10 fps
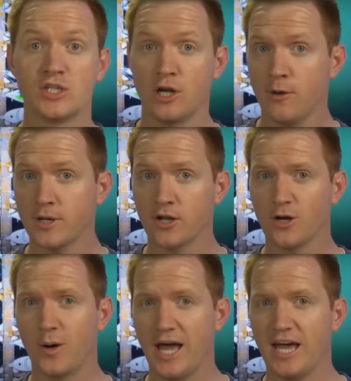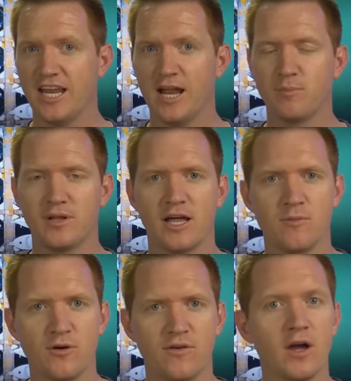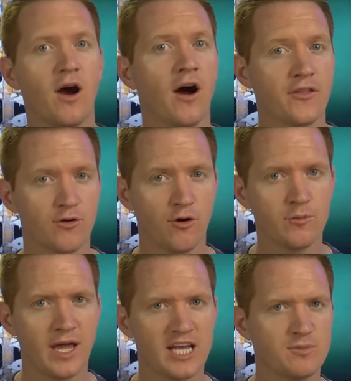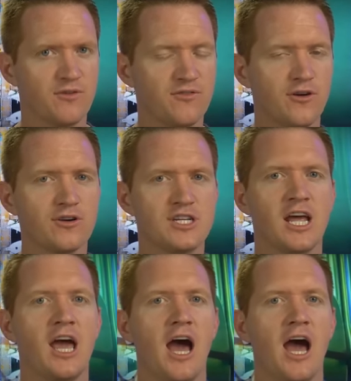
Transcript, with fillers: So now I'm gonna go ahead and play a movie on the Chromecast, but first